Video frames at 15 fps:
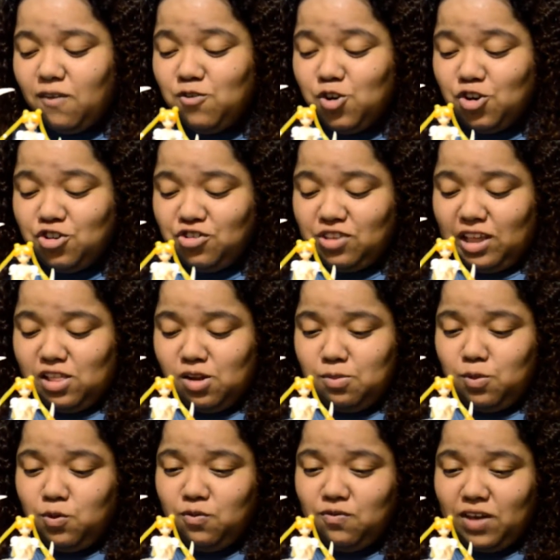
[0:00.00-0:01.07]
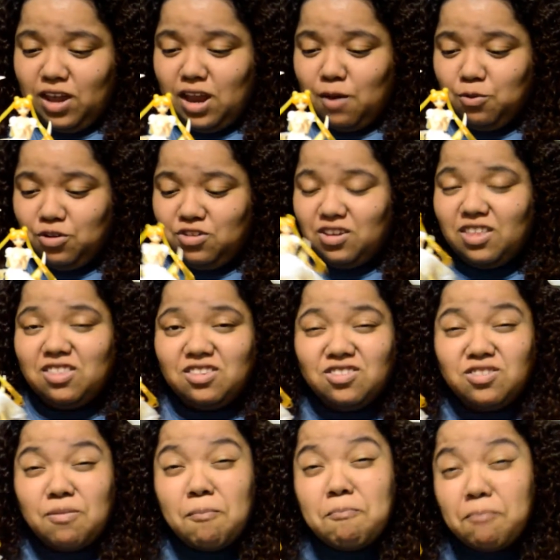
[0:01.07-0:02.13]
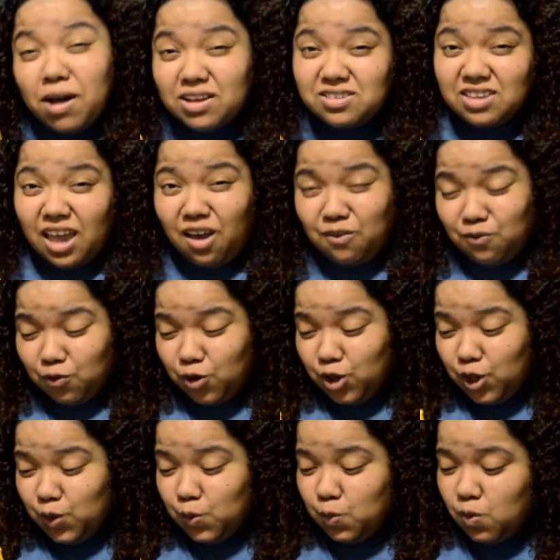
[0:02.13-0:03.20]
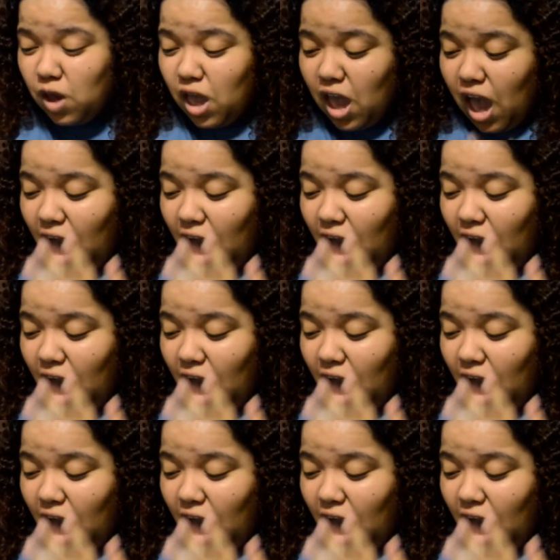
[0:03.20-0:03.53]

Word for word: If you're a Sailor Moon fan, I would say this is a must-have for you.